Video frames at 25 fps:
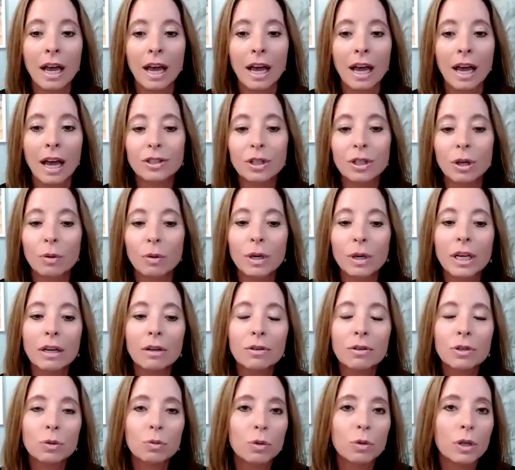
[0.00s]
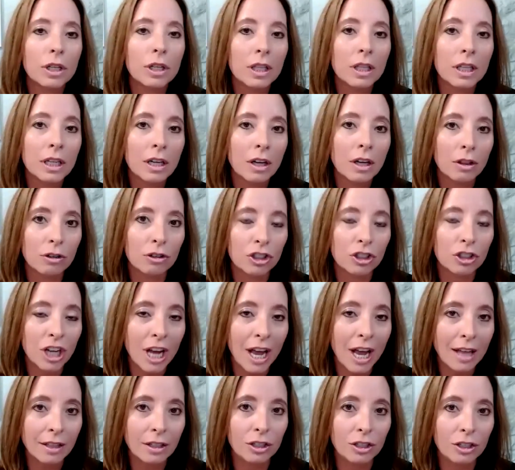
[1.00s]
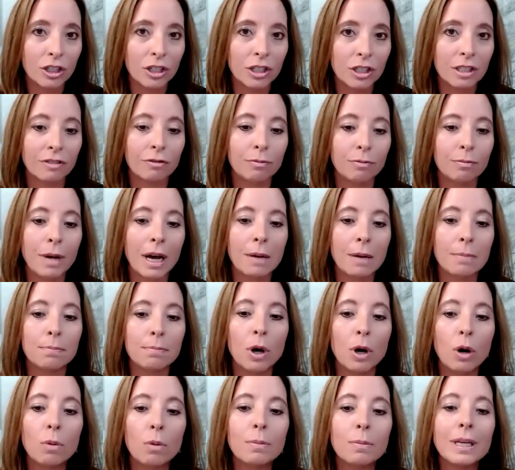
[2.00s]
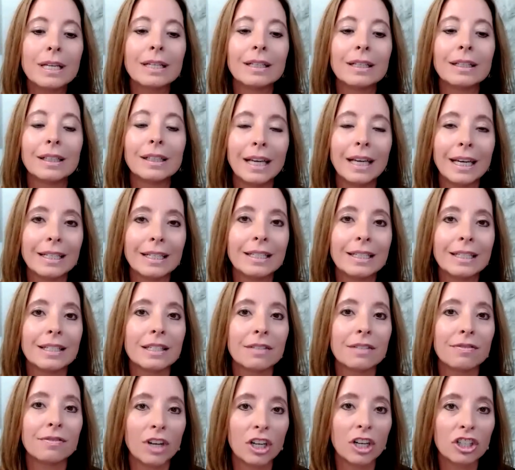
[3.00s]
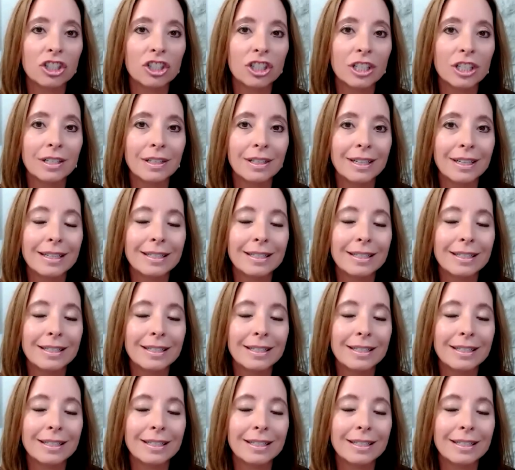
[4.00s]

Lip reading: And so here's one of the other challenges of meibomian gland dysfunction